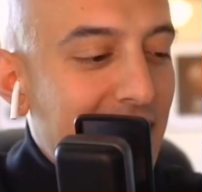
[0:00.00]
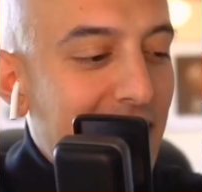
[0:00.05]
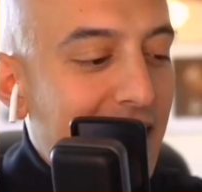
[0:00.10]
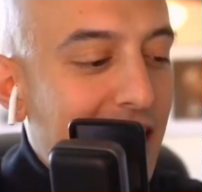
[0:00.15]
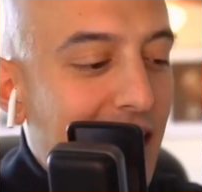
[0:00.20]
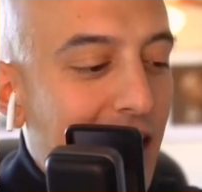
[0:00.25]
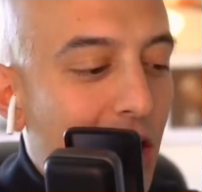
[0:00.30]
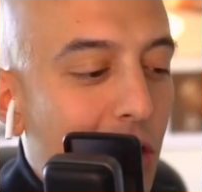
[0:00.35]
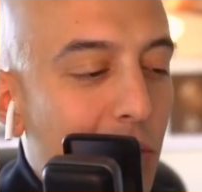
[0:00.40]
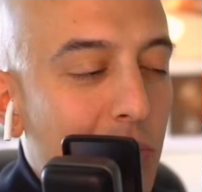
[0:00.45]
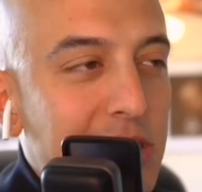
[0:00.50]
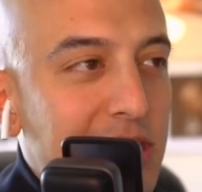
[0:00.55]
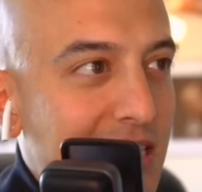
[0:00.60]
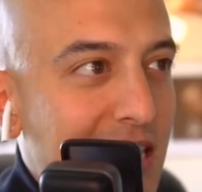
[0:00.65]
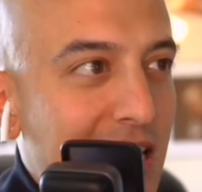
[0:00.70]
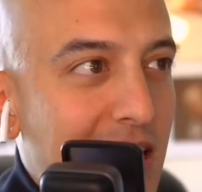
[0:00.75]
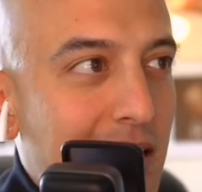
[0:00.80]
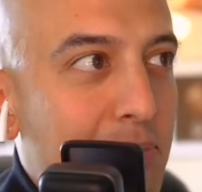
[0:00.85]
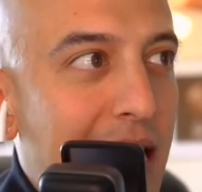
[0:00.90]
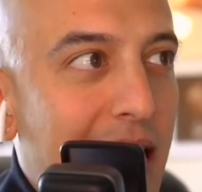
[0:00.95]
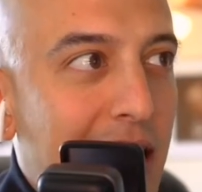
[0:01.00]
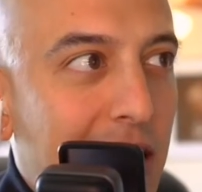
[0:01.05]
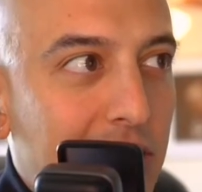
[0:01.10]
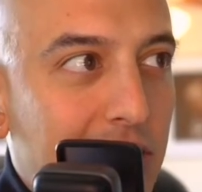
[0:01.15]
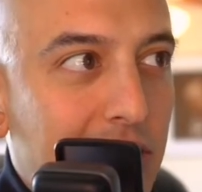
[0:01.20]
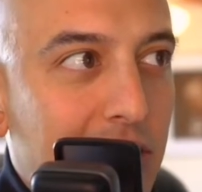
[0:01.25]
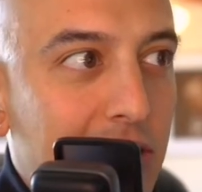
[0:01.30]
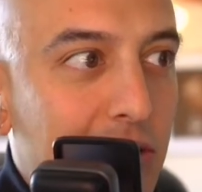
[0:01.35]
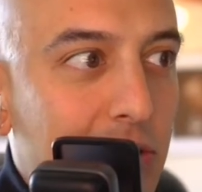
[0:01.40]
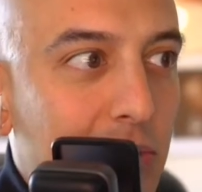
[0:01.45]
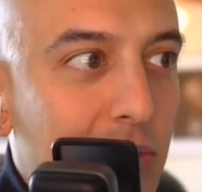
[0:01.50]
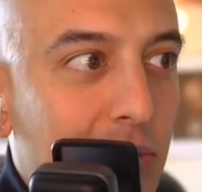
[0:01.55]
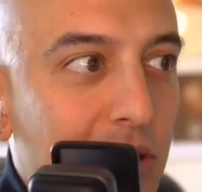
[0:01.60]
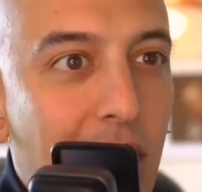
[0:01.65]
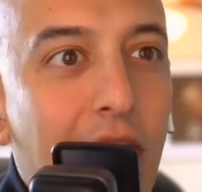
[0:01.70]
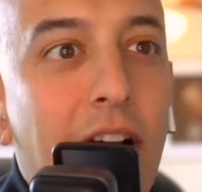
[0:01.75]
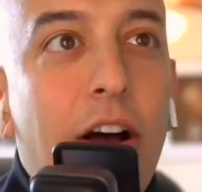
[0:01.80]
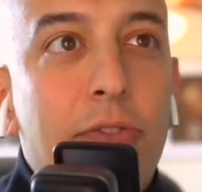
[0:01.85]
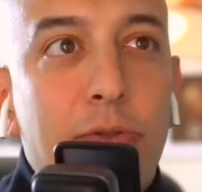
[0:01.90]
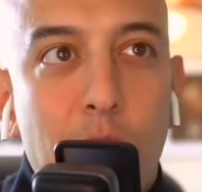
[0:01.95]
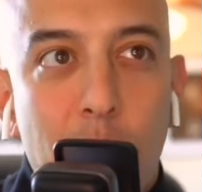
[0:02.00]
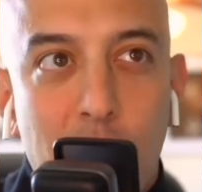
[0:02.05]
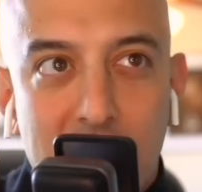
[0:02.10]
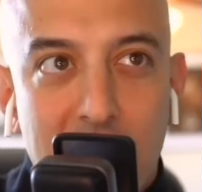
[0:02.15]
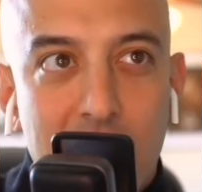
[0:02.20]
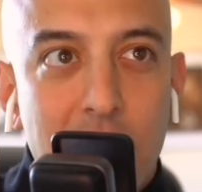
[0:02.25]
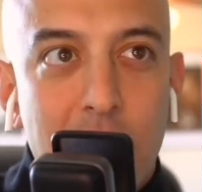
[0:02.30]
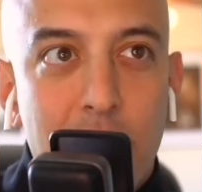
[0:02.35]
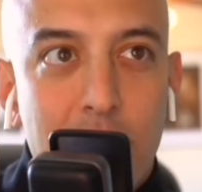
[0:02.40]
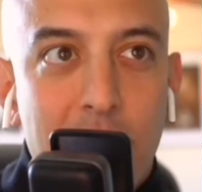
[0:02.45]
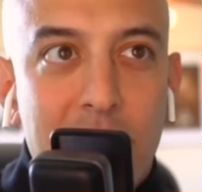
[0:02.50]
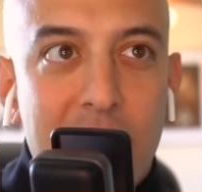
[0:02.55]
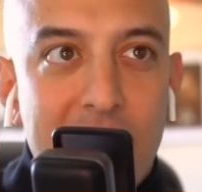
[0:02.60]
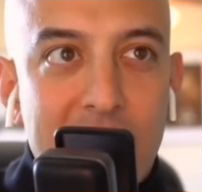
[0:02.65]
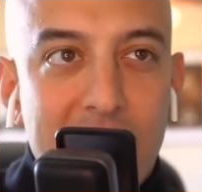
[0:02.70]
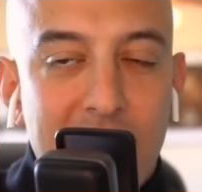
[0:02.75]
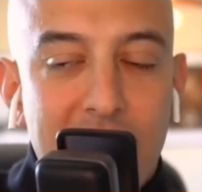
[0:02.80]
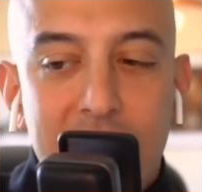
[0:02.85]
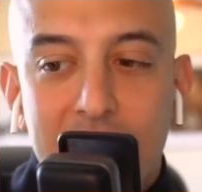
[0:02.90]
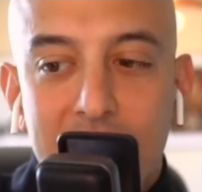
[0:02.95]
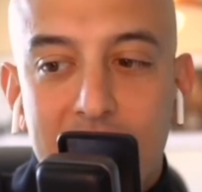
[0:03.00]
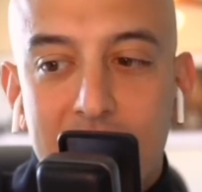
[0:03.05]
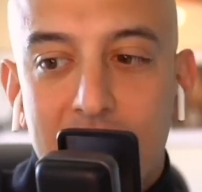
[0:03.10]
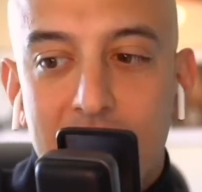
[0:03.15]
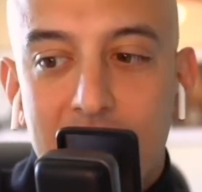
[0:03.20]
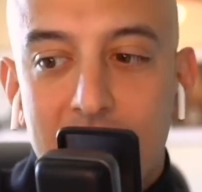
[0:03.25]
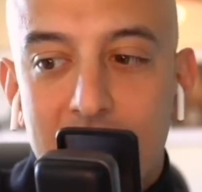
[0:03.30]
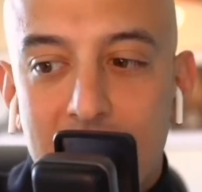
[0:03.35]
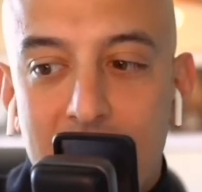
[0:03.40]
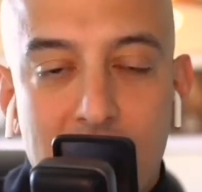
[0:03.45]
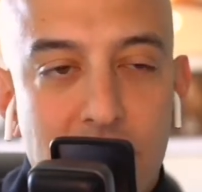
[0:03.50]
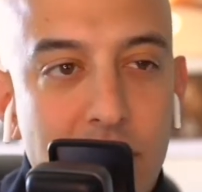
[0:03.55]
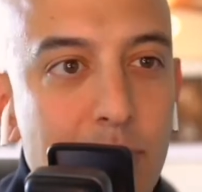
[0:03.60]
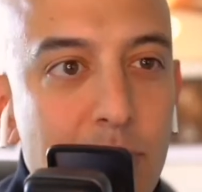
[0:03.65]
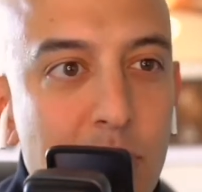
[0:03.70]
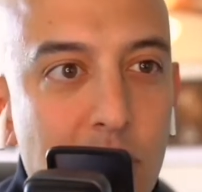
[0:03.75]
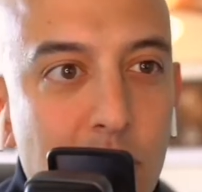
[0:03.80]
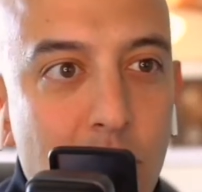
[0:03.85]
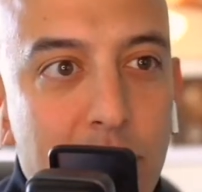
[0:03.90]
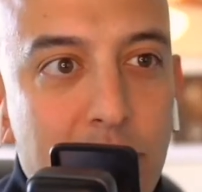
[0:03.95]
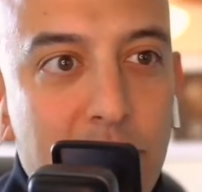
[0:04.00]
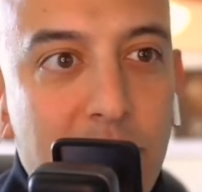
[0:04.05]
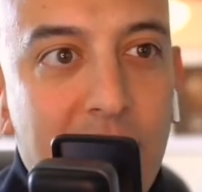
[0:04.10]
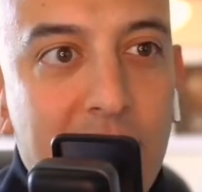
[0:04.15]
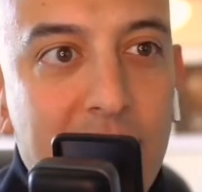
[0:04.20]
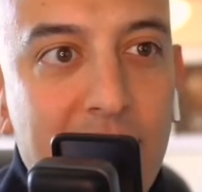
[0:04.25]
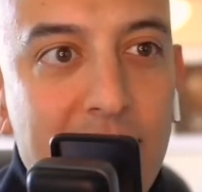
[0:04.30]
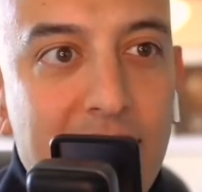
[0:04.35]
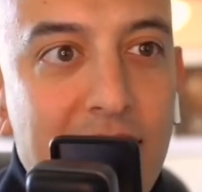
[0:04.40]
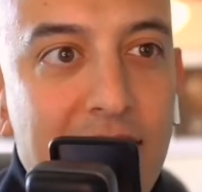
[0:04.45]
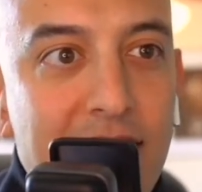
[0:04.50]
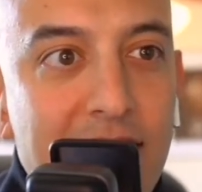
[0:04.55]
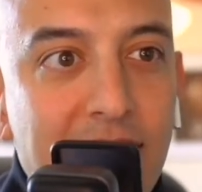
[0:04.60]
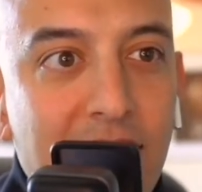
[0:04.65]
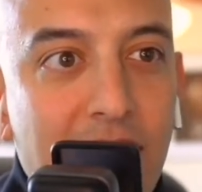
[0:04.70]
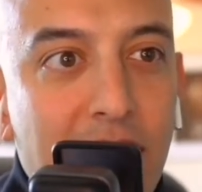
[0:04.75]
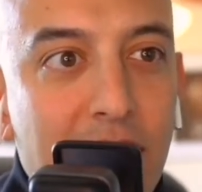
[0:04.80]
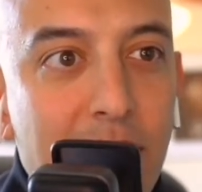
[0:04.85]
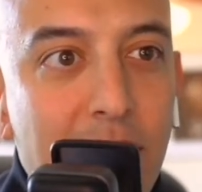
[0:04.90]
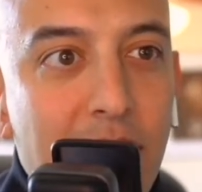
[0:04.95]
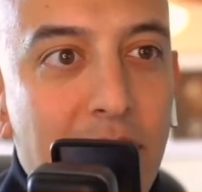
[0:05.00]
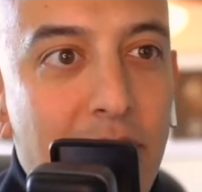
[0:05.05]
And I always think back to, of course, I know you through Guy Sykes. He's our mutual friend. I think he's our